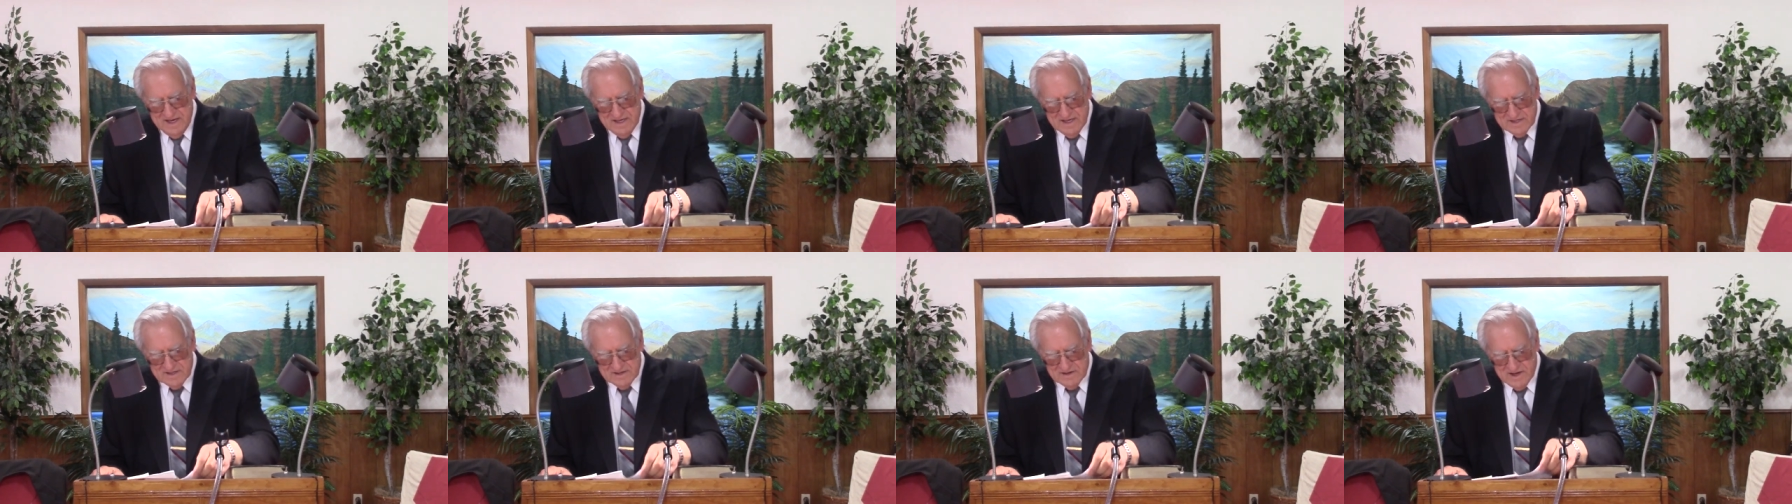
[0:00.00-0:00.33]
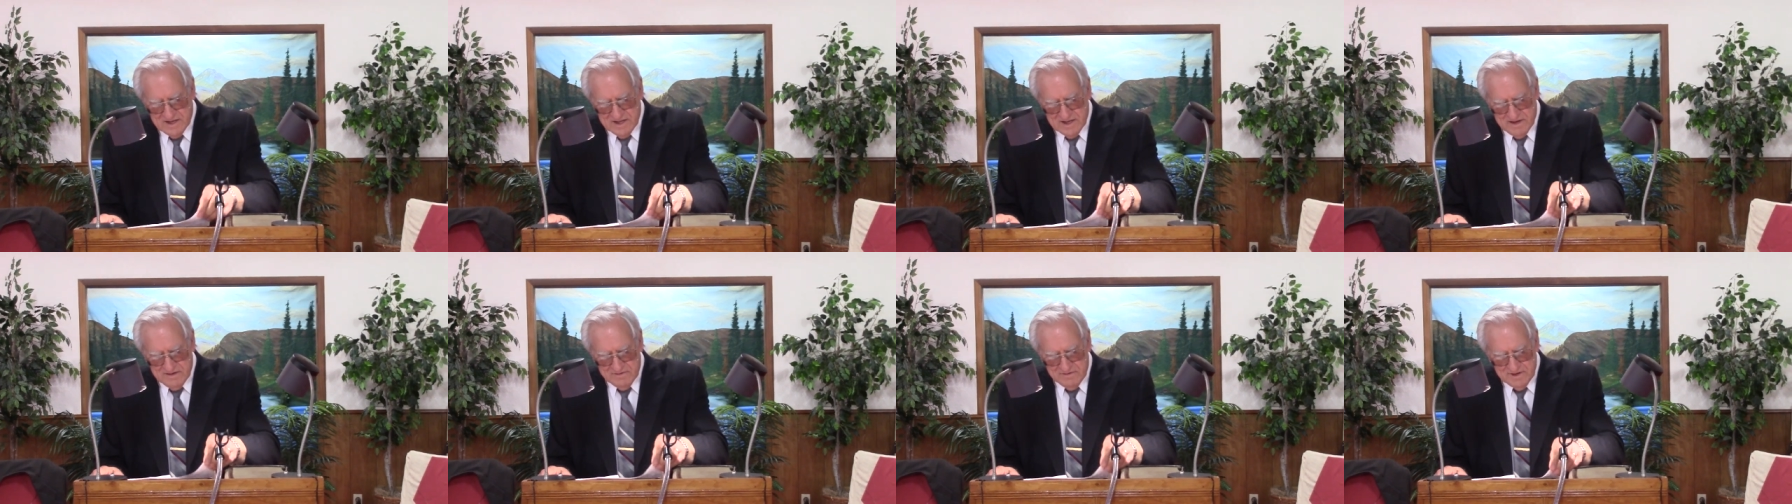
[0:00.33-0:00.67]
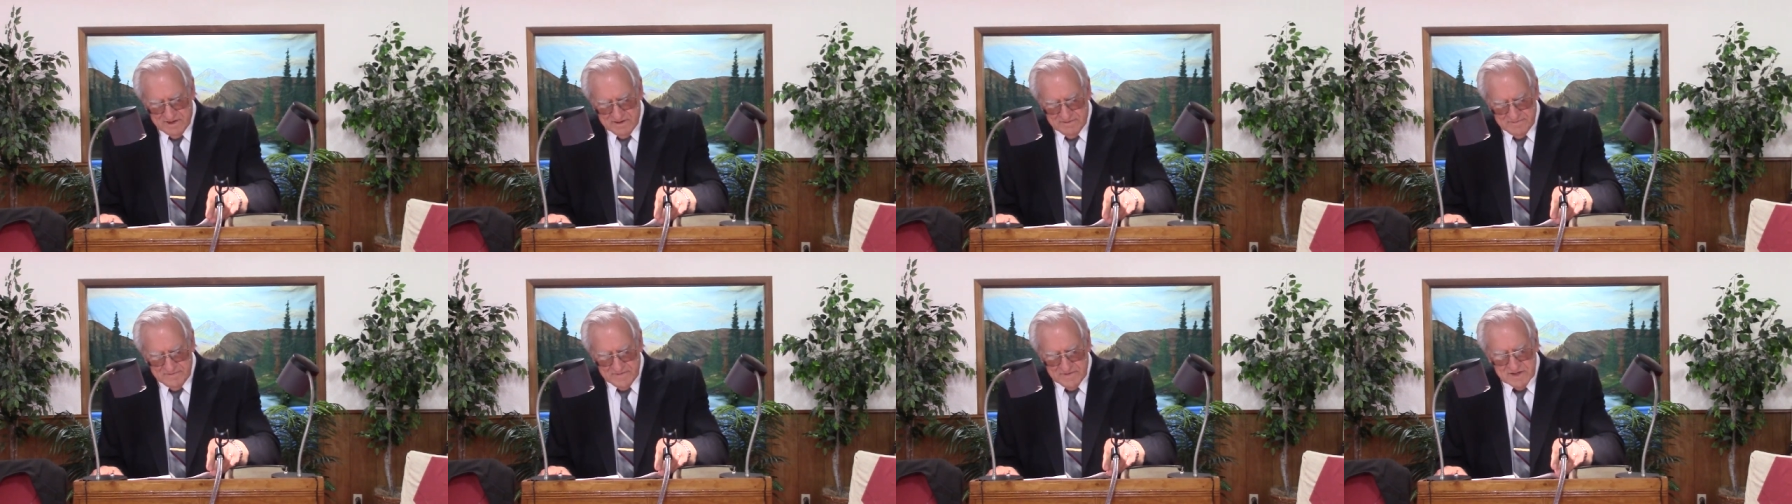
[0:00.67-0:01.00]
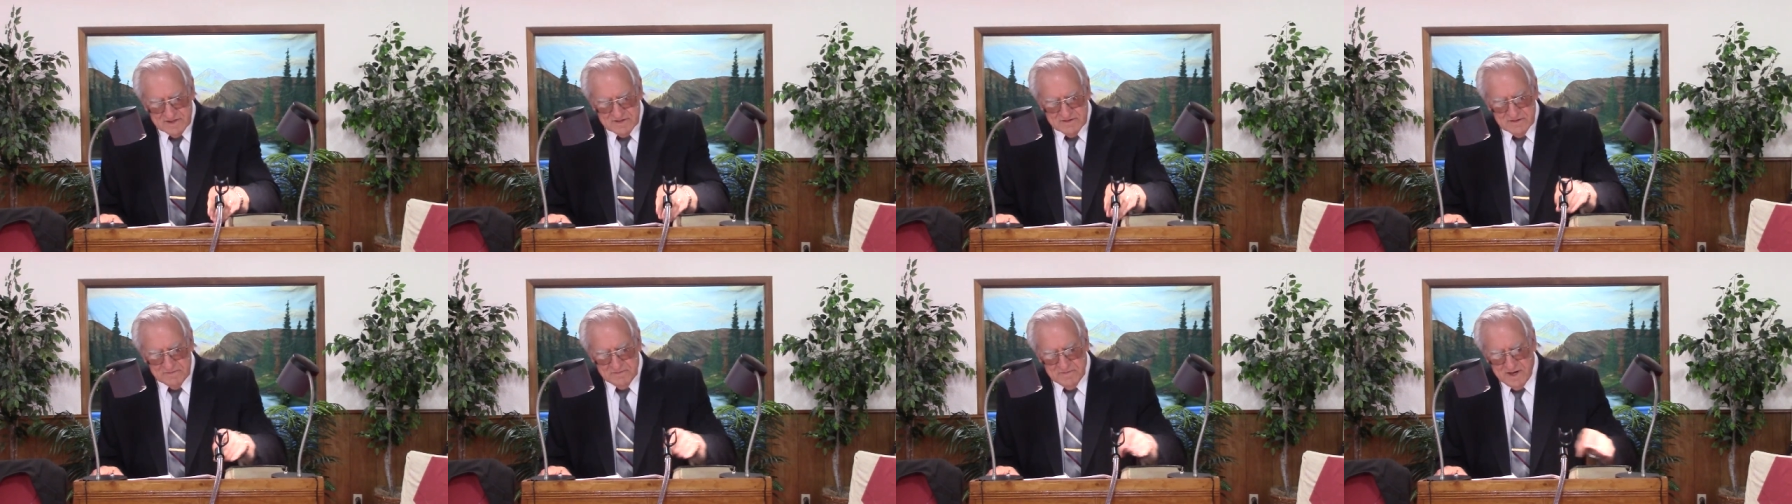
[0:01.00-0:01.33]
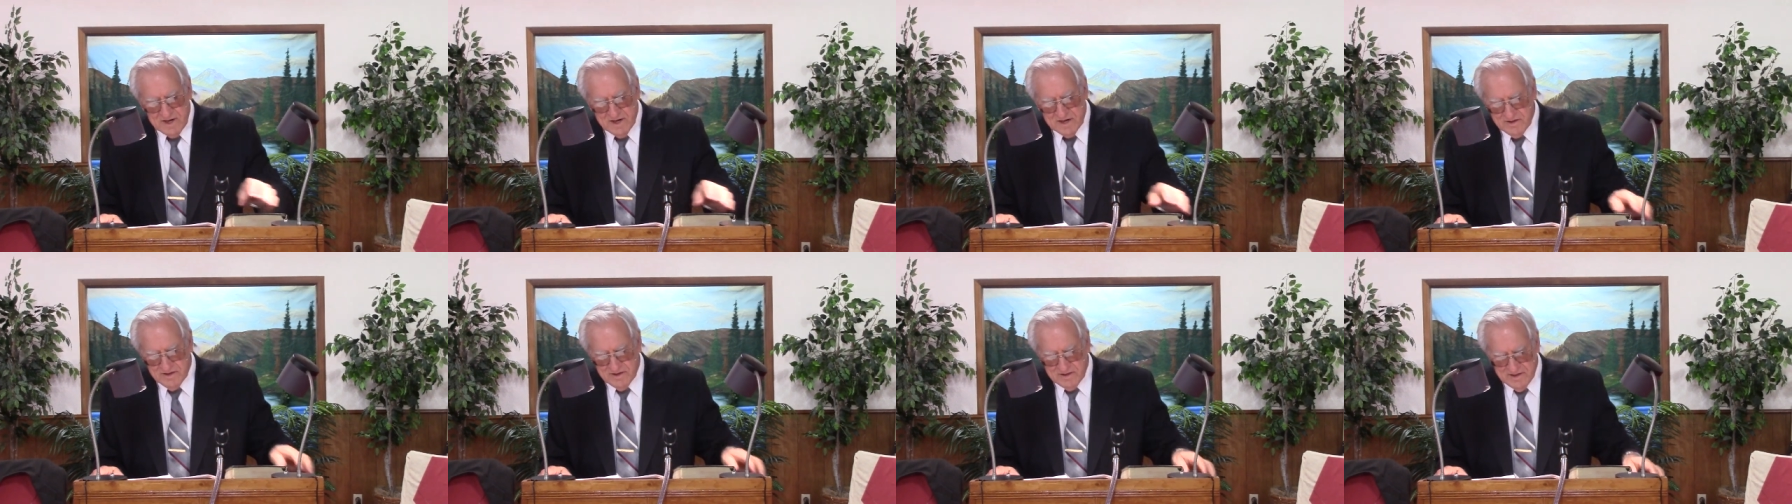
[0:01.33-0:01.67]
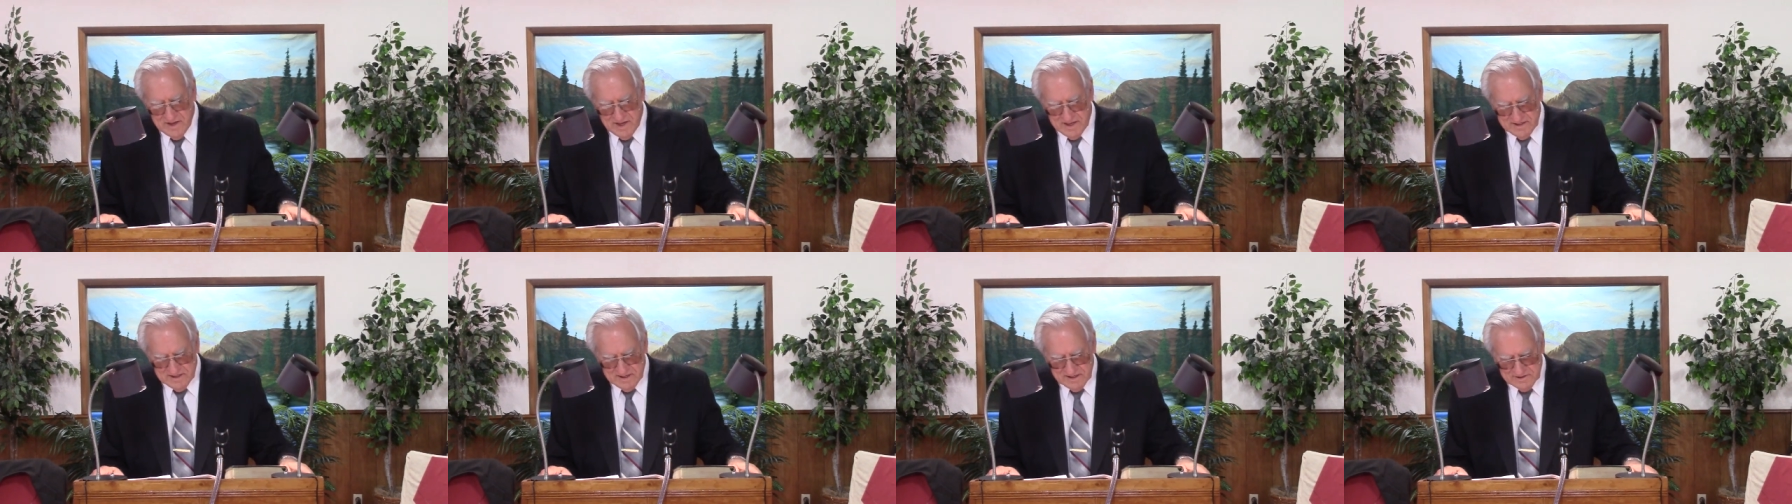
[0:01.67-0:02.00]
So I thought, well, this would be a good
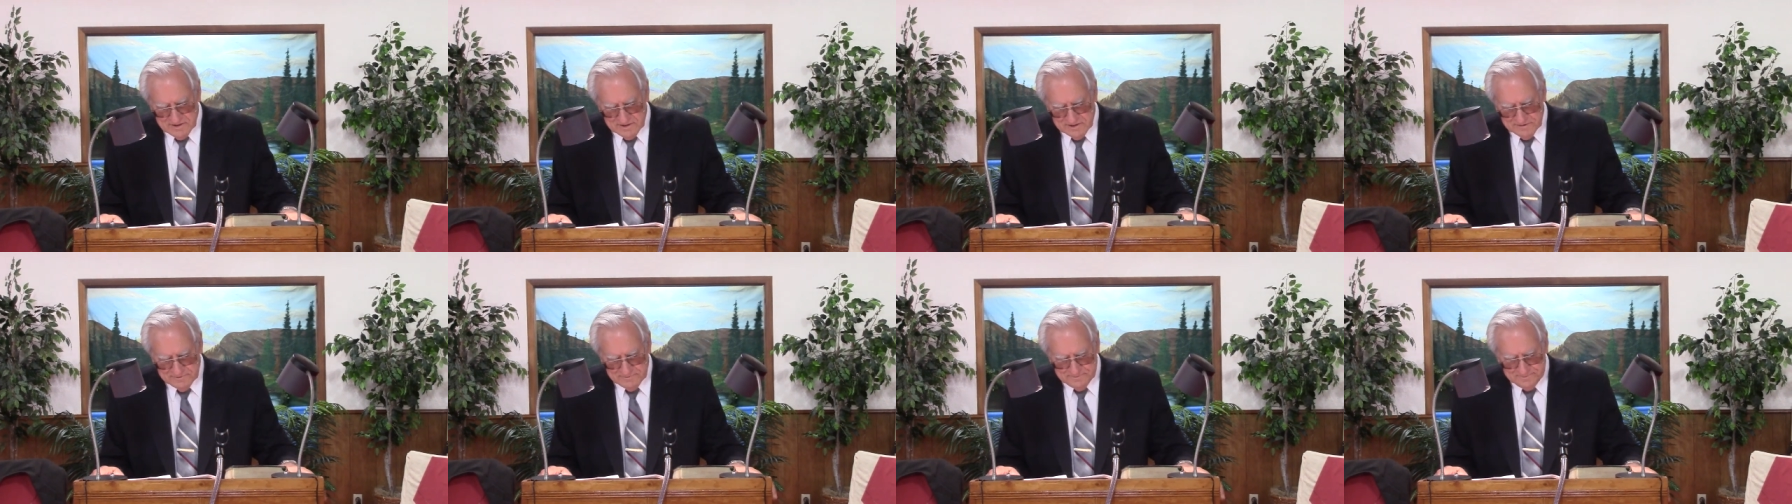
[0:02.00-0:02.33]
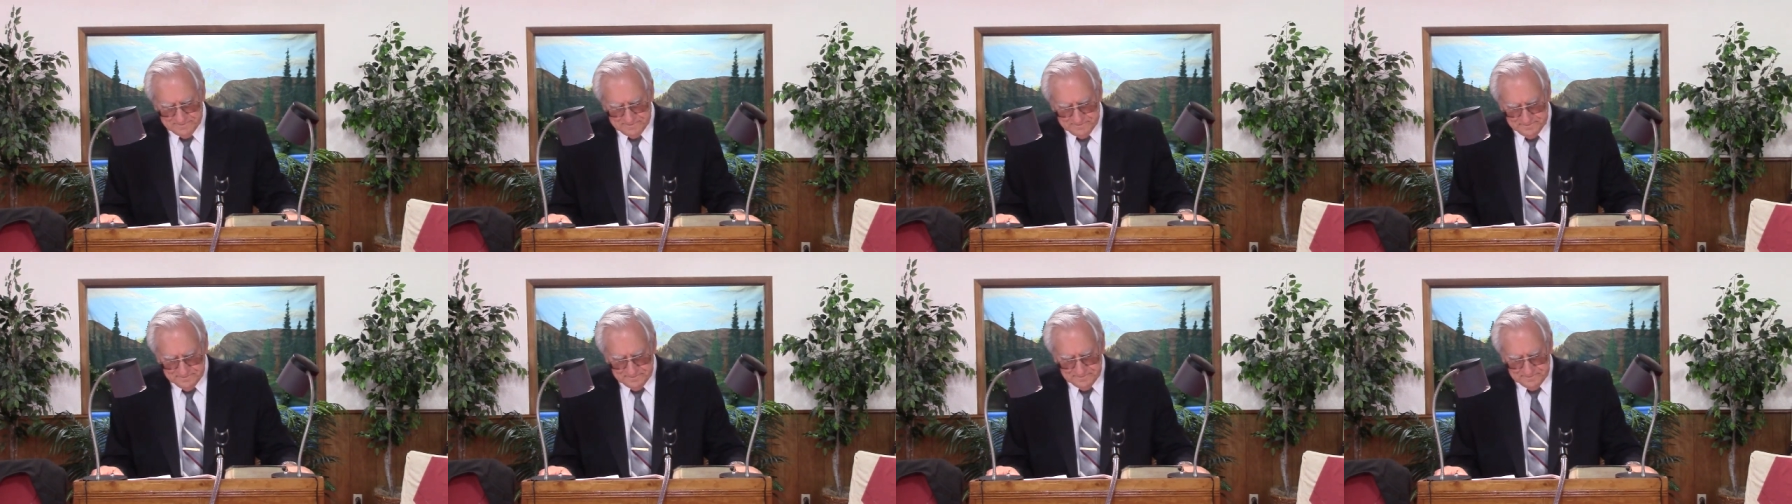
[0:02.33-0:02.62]
thing to do.